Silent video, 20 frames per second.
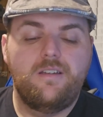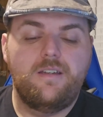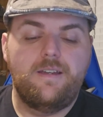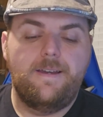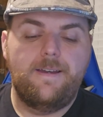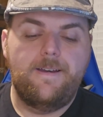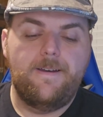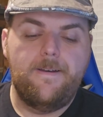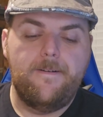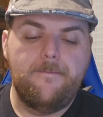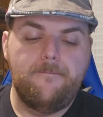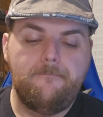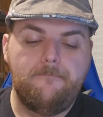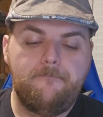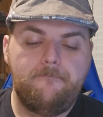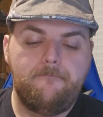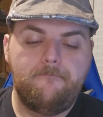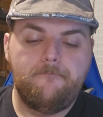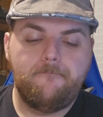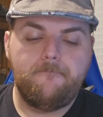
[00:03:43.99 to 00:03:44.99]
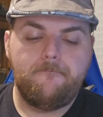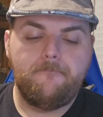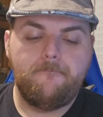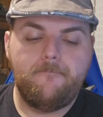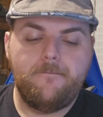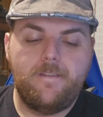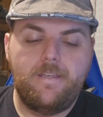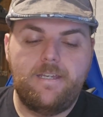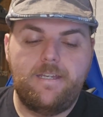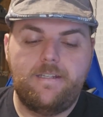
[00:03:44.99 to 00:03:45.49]
And
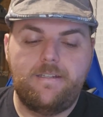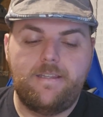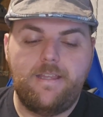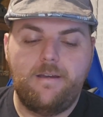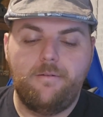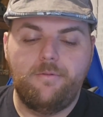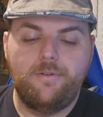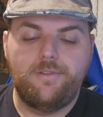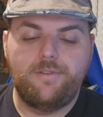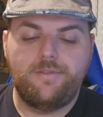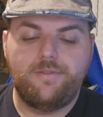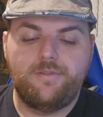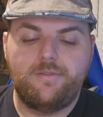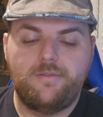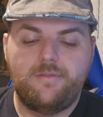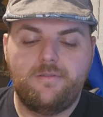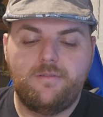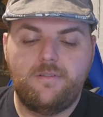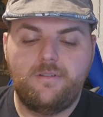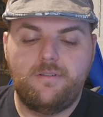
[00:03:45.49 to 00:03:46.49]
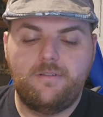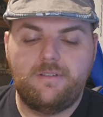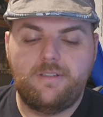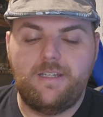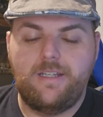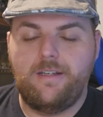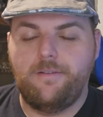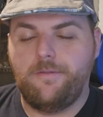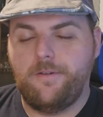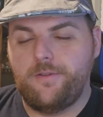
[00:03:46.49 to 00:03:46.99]
that was
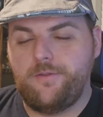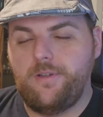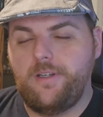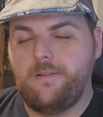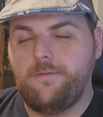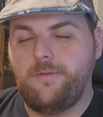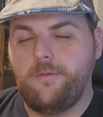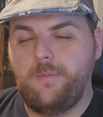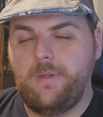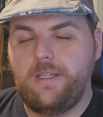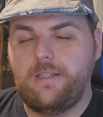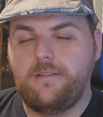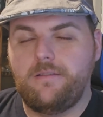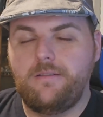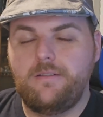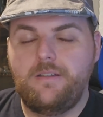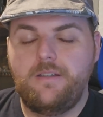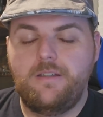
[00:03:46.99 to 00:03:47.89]
kind of frustrating for me.